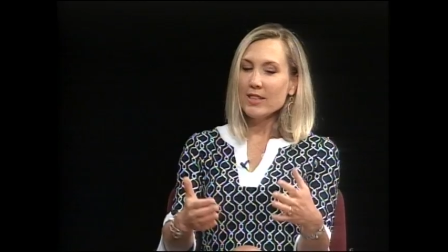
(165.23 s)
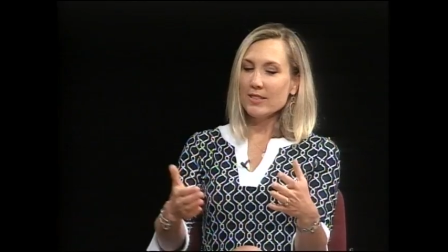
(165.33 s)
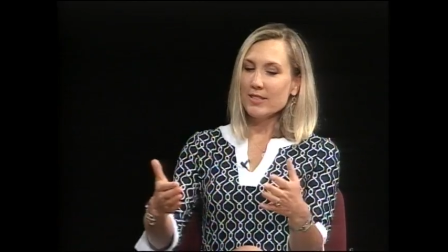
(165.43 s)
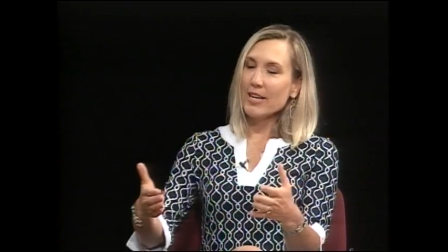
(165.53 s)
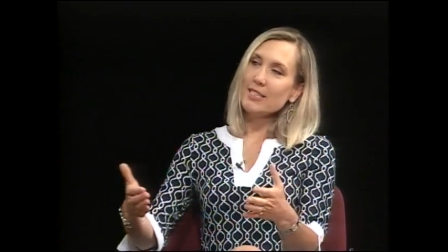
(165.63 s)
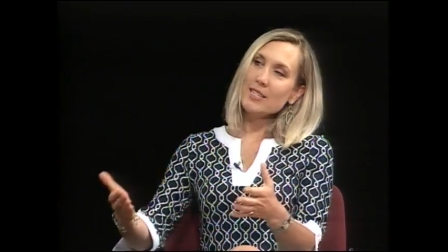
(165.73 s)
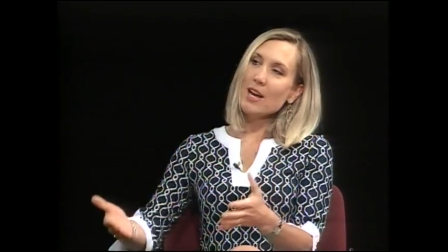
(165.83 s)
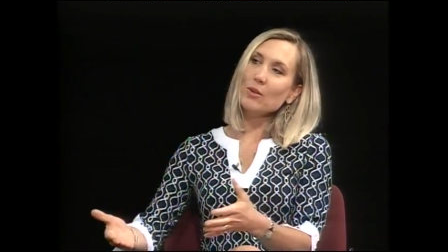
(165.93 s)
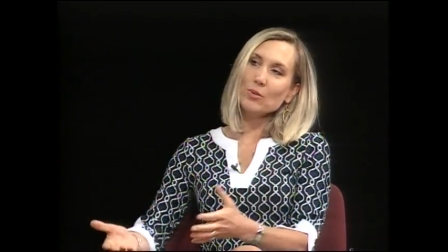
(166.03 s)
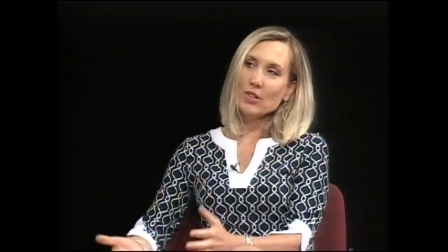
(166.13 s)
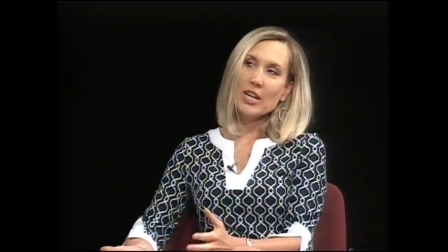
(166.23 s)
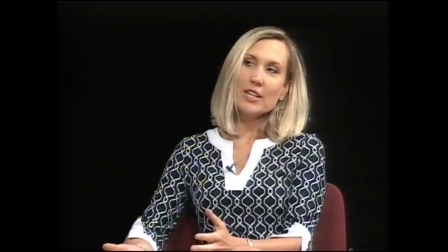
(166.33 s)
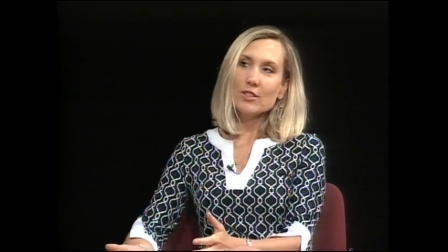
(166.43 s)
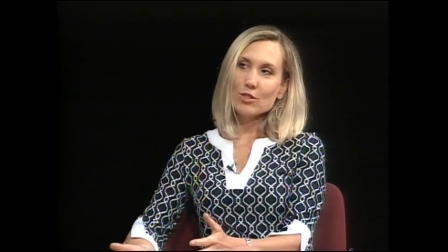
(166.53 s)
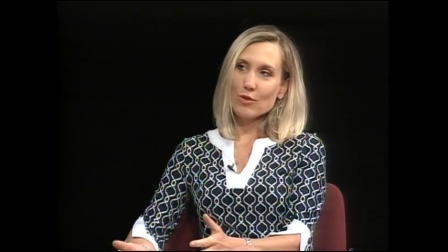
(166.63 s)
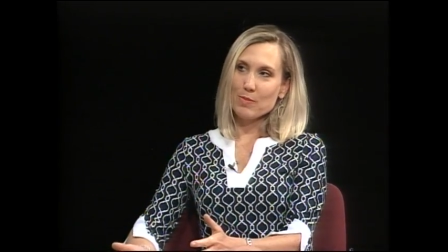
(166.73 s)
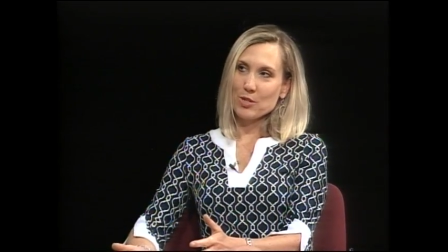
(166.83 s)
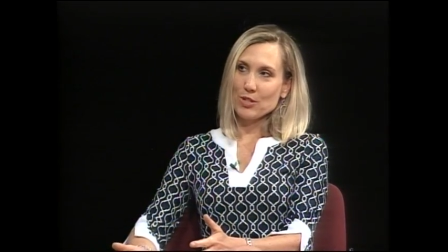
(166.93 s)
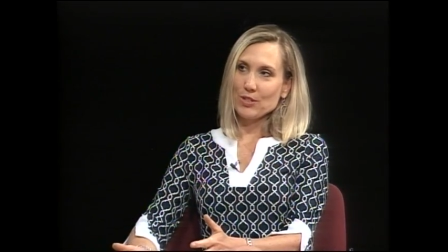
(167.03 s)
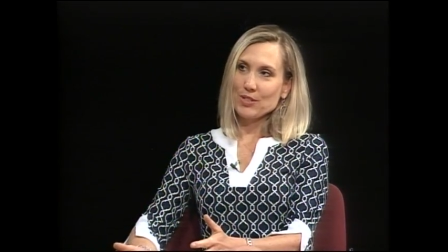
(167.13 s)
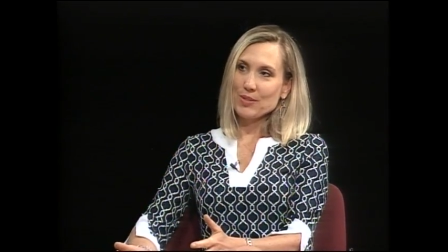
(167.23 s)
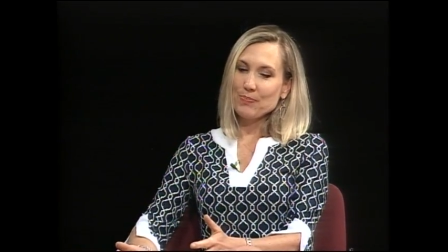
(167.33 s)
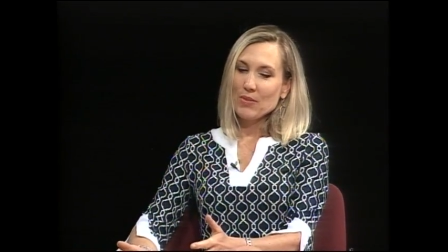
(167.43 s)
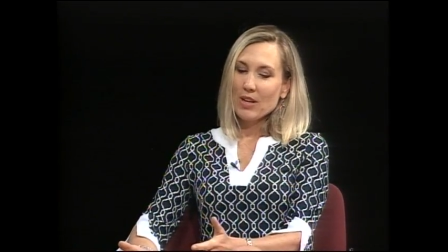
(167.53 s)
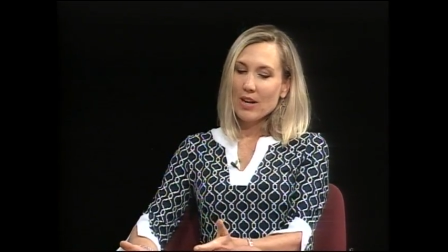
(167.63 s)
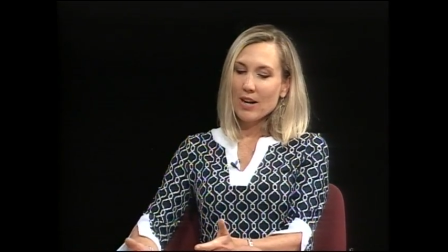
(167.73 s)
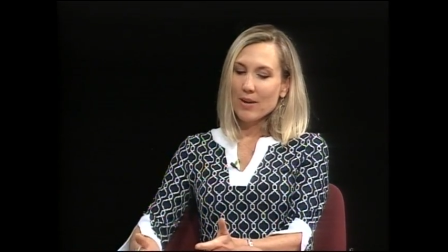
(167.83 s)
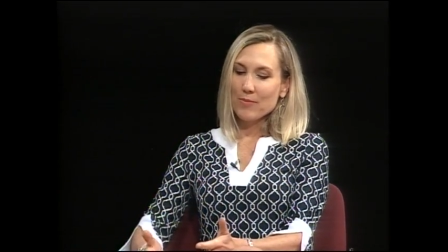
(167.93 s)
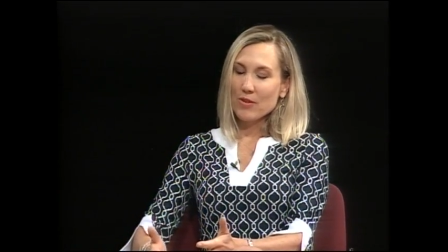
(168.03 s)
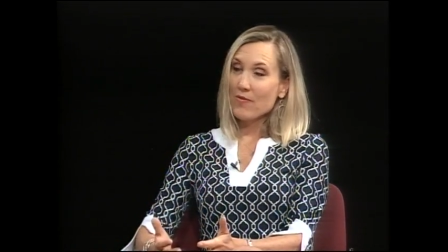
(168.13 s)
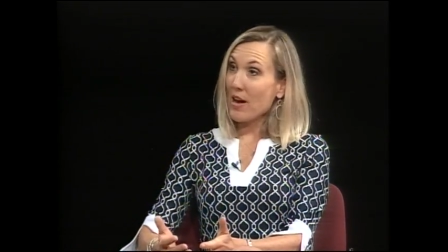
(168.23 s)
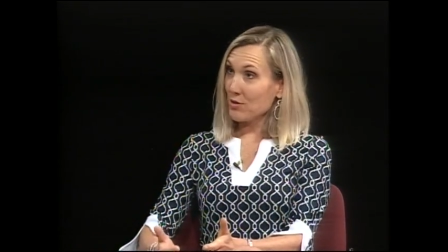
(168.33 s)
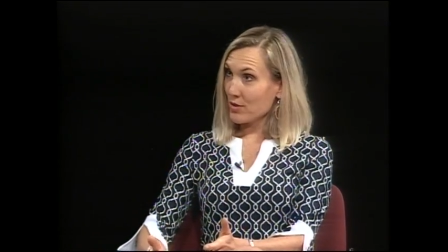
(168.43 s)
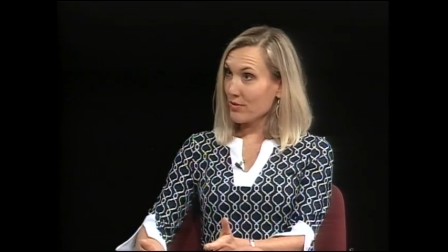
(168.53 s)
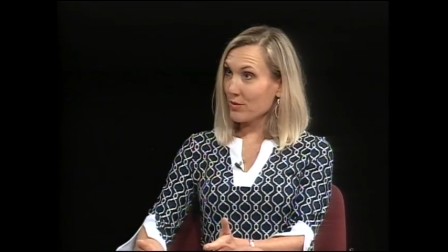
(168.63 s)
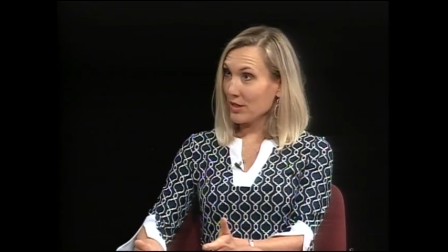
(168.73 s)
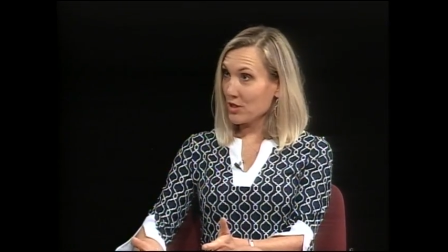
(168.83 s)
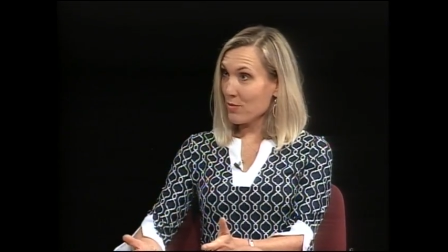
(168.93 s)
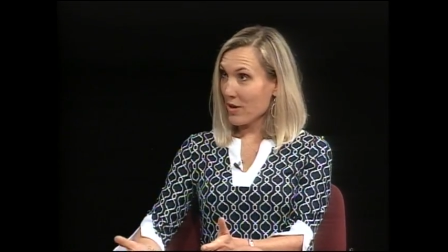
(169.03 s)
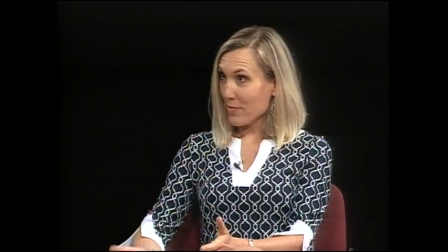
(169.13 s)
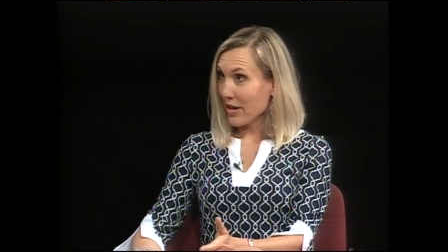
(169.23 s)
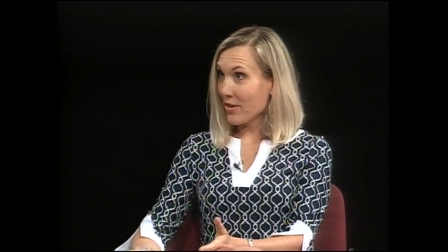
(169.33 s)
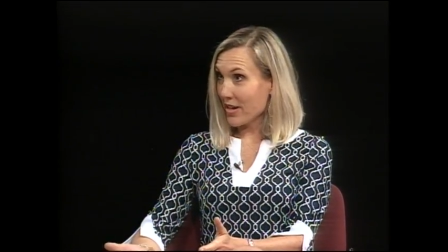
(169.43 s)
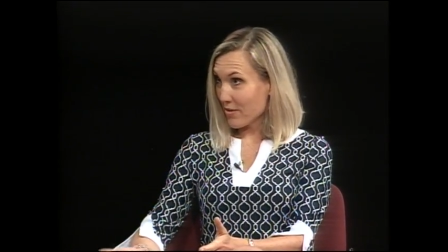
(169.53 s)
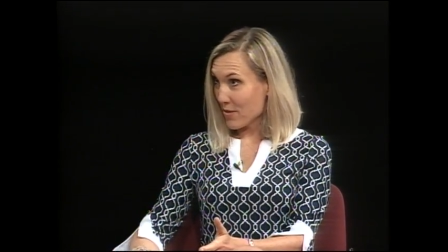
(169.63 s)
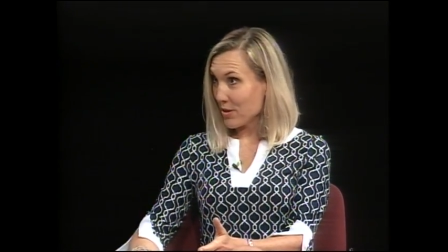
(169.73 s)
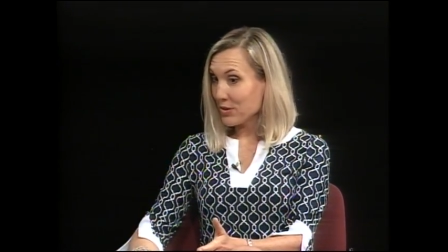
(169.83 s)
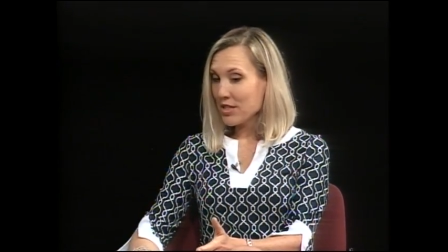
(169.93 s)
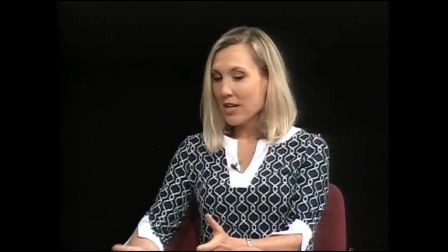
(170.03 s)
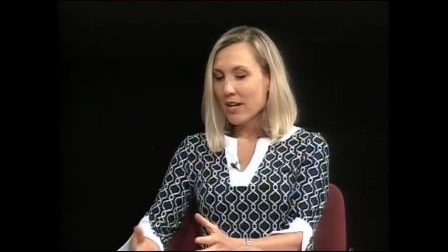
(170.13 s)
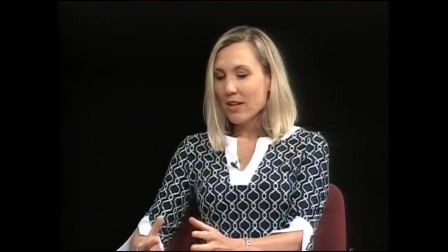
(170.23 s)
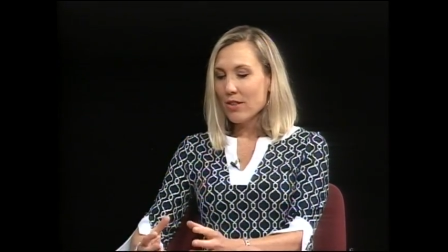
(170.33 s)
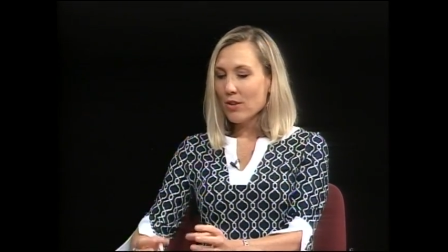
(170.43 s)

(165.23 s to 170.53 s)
Science and Health with Key to the Scriptures, the founder of the religion, Mary Baker Eddy, wrote. Yeah.